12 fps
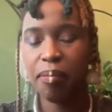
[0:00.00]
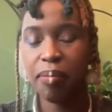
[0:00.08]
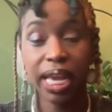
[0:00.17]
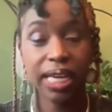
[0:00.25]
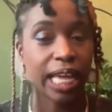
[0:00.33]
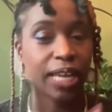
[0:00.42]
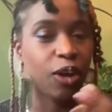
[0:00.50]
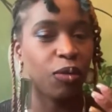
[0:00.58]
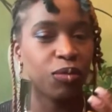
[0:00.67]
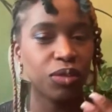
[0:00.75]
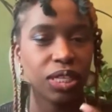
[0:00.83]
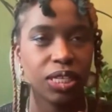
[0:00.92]
because I
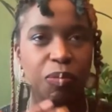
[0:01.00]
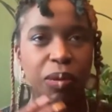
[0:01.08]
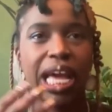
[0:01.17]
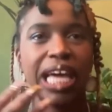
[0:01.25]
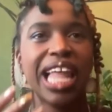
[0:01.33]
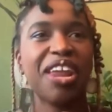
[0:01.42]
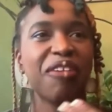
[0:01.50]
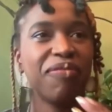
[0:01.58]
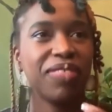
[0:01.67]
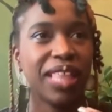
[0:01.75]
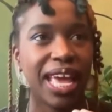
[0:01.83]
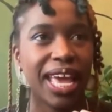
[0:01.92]
don't speak a lot of
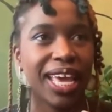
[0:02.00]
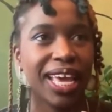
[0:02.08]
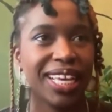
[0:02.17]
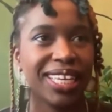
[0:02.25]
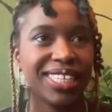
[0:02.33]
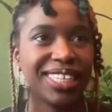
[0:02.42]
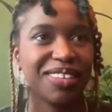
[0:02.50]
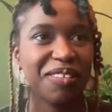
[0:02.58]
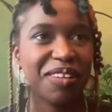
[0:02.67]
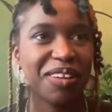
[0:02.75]
things